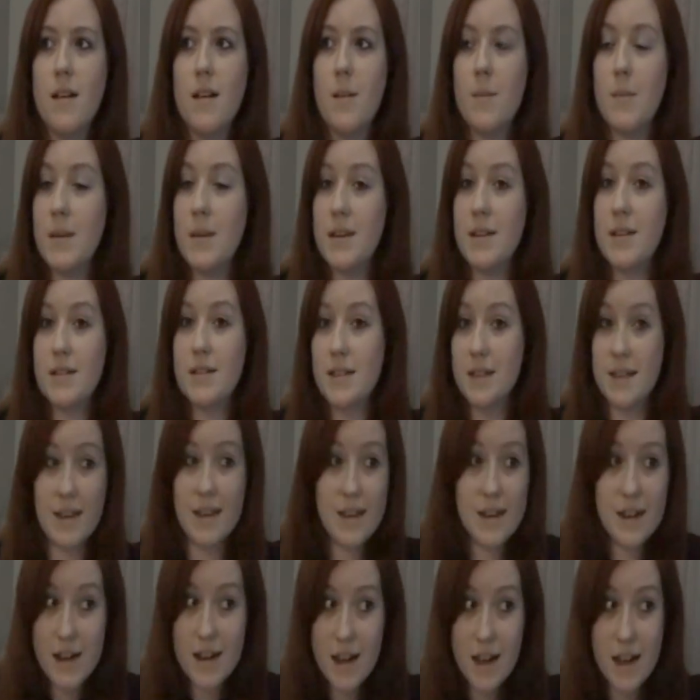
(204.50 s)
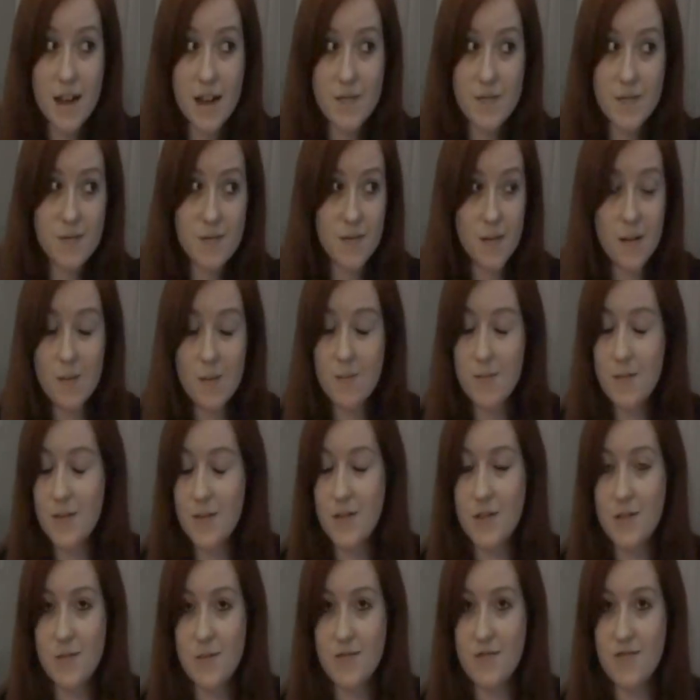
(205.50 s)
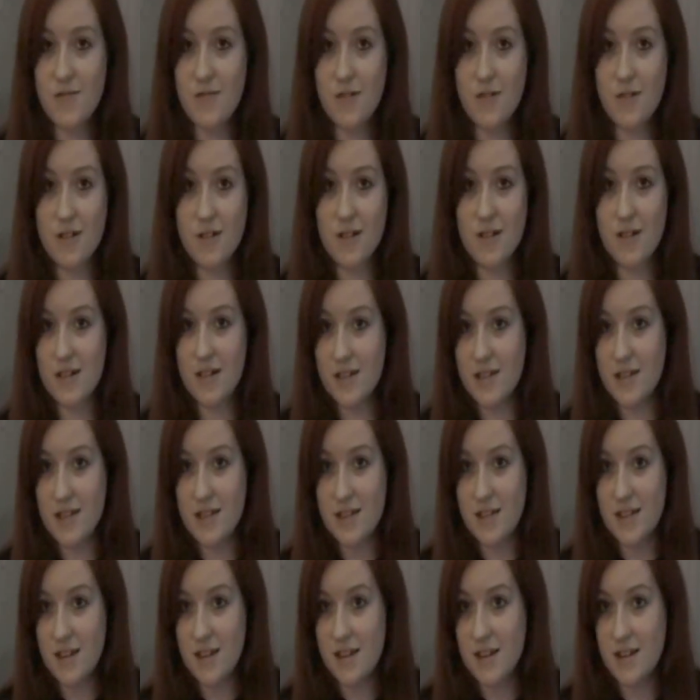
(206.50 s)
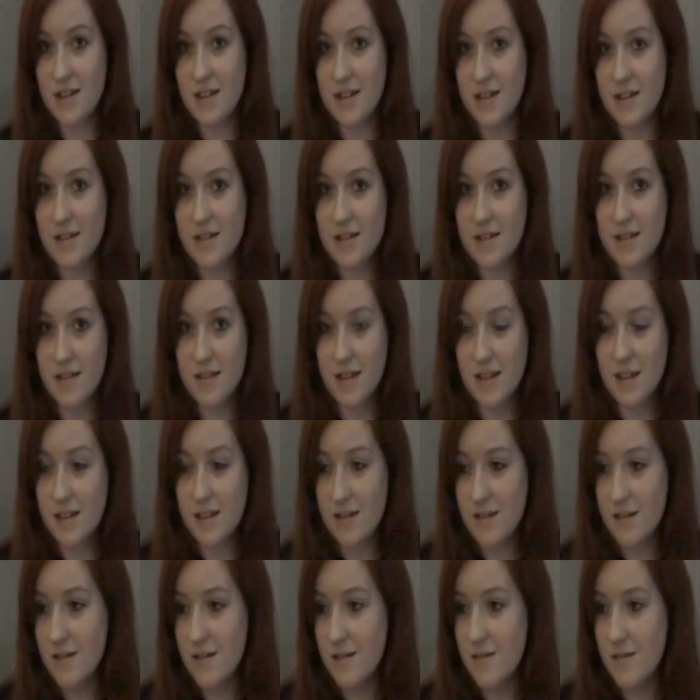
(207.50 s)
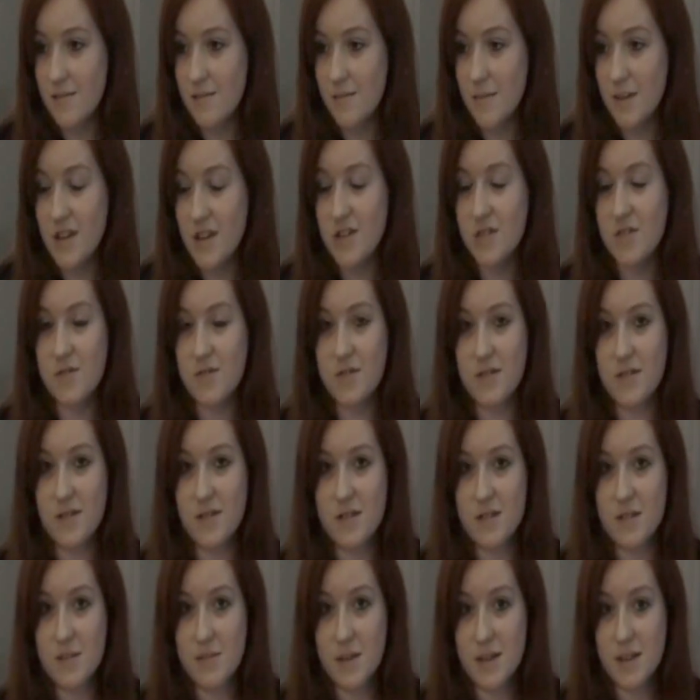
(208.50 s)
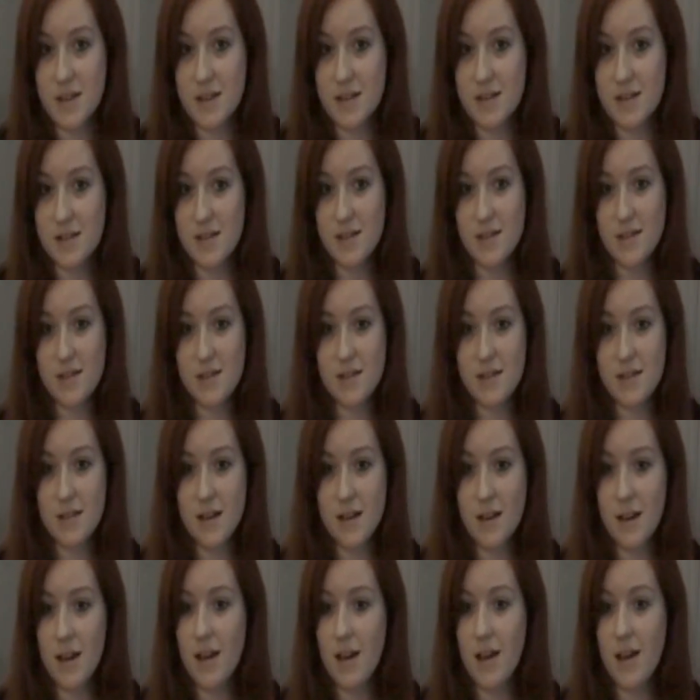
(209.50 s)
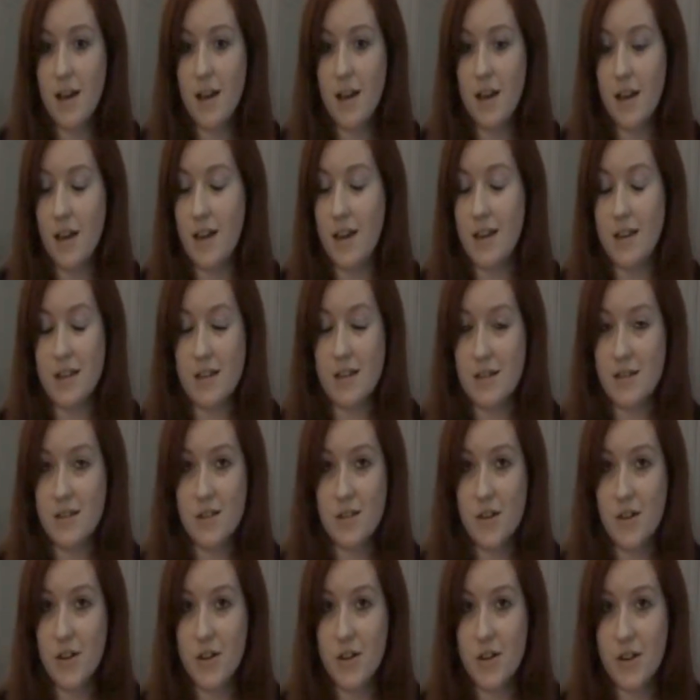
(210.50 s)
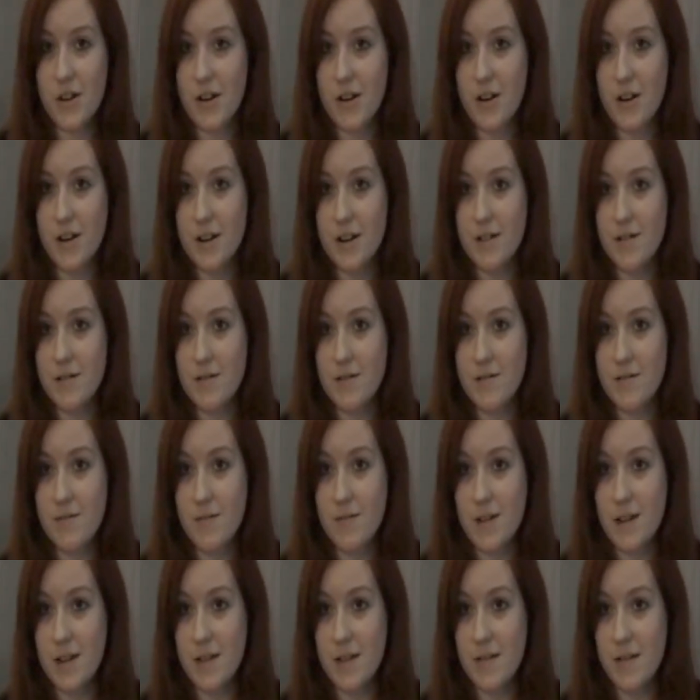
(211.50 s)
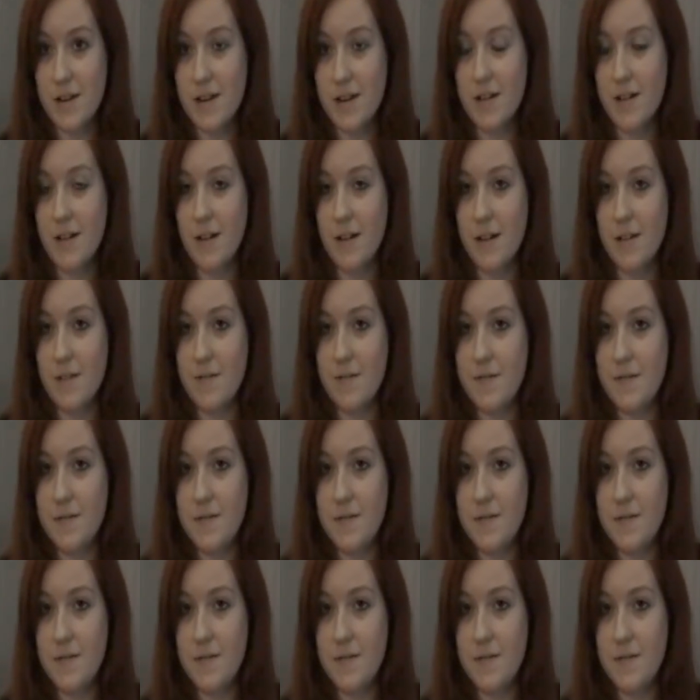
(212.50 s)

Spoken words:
Because he didn't have a problem with her before, at least not any, like, major ones, because he took her to Kot when he ran off.